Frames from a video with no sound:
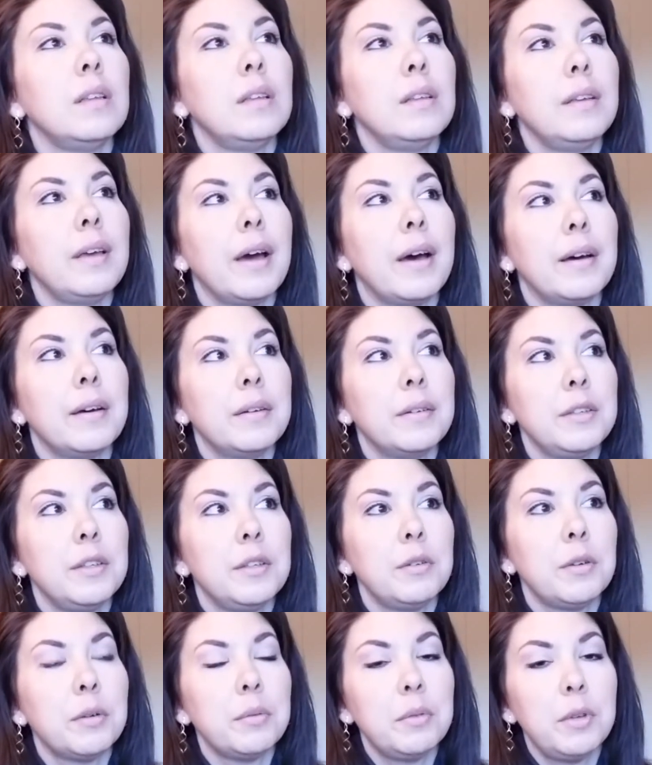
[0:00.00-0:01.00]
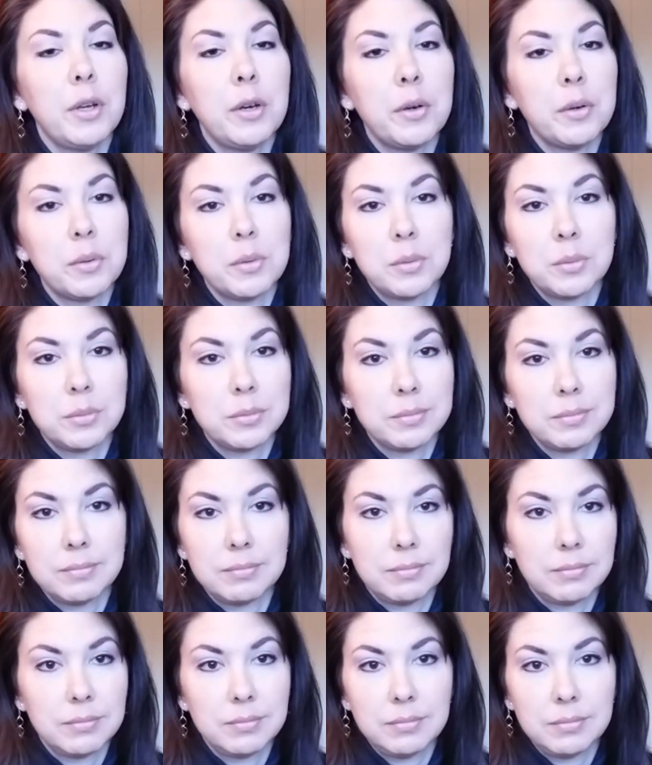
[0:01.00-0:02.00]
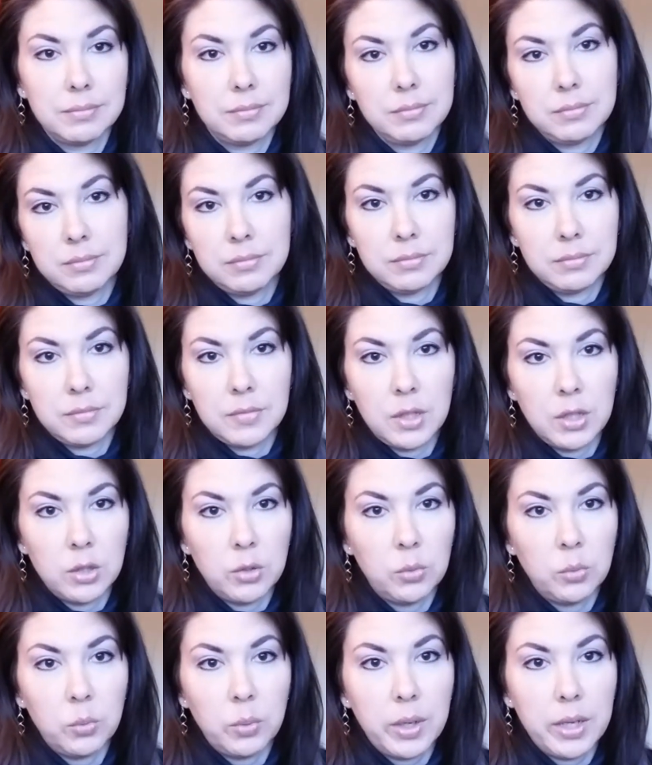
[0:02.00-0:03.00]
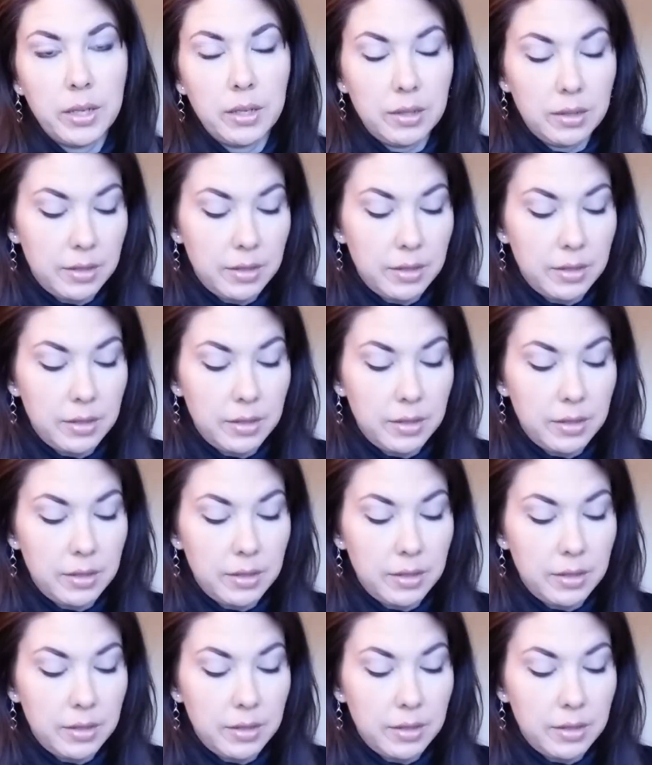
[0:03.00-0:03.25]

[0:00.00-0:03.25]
yeah, you don't know what